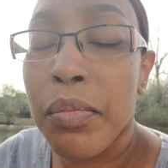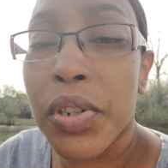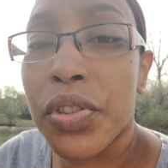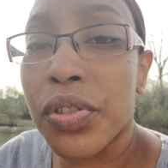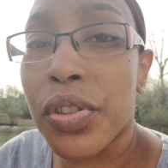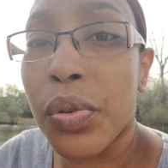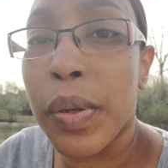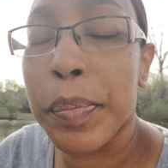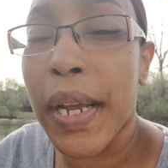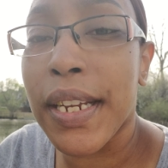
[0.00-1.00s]
But you're so
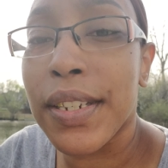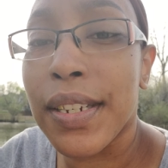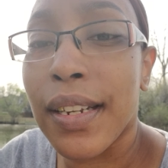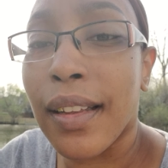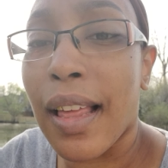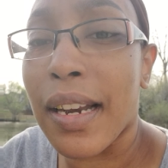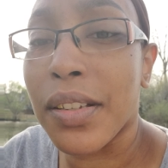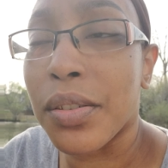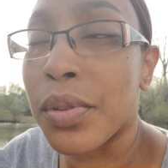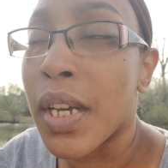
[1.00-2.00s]
impatient, a lot of
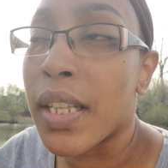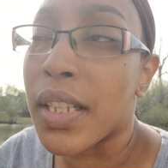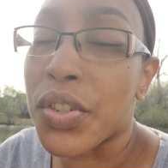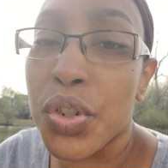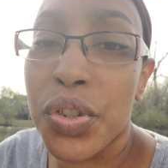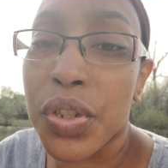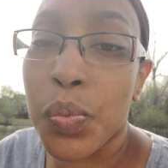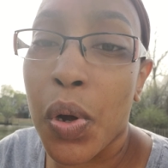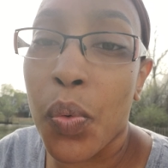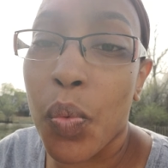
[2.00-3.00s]
you, that you just
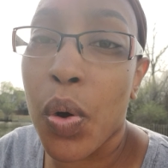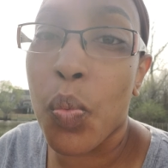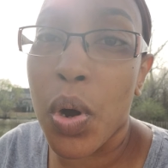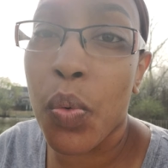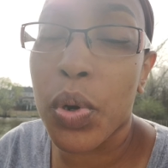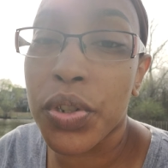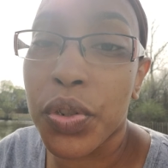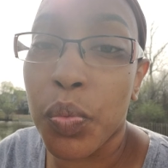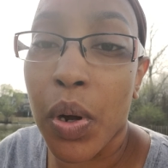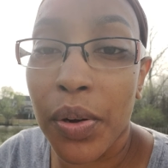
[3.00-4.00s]
want what
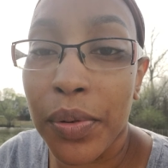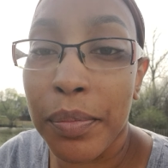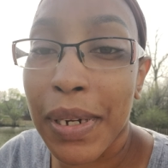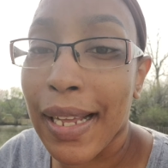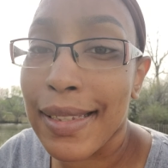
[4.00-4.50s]
you want. But God